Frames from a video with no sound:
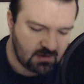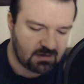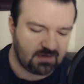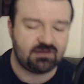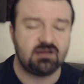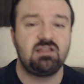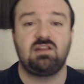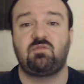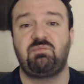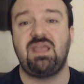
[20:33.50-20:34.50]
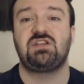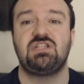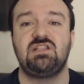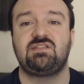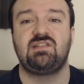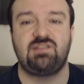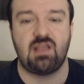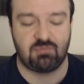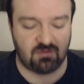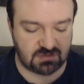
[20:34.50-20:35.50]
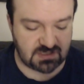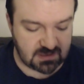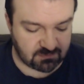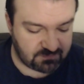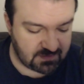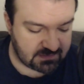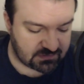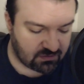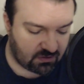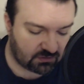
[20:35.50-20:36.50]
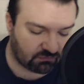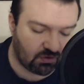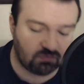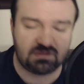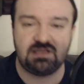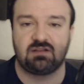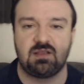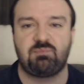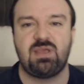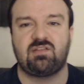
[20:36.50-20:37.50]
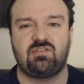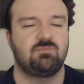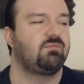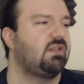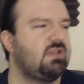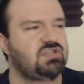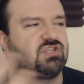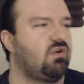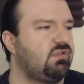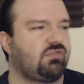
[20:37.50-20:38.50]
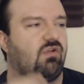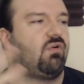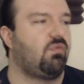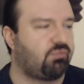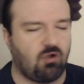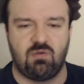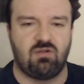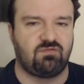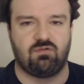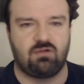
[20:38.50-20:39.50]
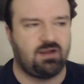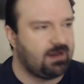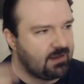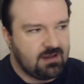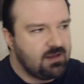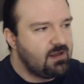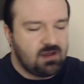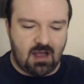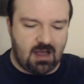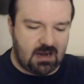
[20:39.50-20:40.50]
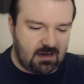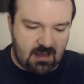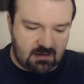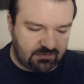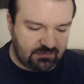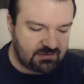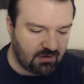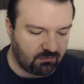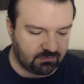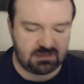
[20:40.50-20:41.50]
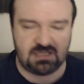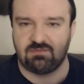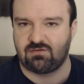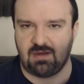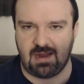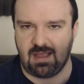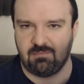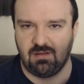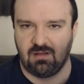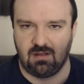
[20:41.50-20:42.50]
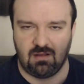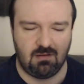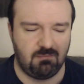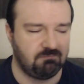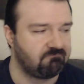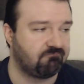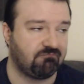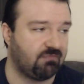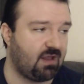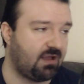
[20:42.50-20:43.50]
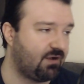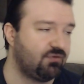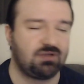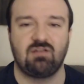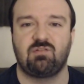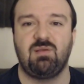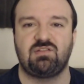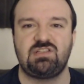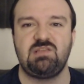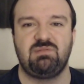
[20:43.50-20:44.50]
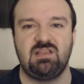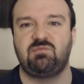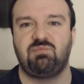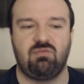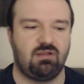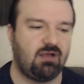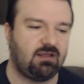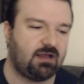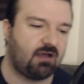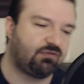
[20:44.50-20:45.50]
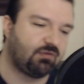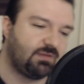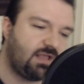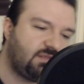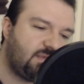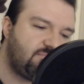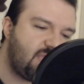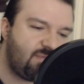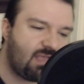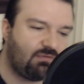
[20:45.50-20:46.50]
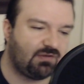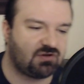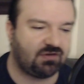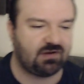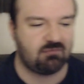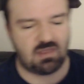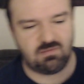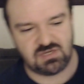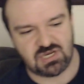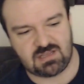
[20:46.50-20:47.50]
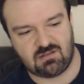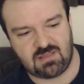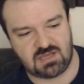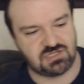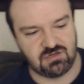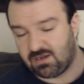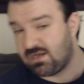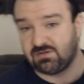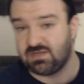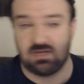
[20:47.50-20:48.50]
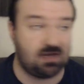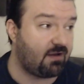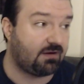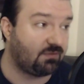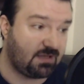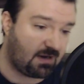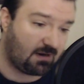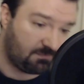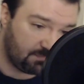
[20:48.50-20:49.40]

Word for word: Is getting an expansion this December, December 5th. It's called Road to the Olympics, and they show this whole promo for it I honestly don't really give a crap. Um, who cares about steep at this point, right? Like, I was something that I, like, maybe I was interested. I maybe checked out last year. I never did, and now I don't care.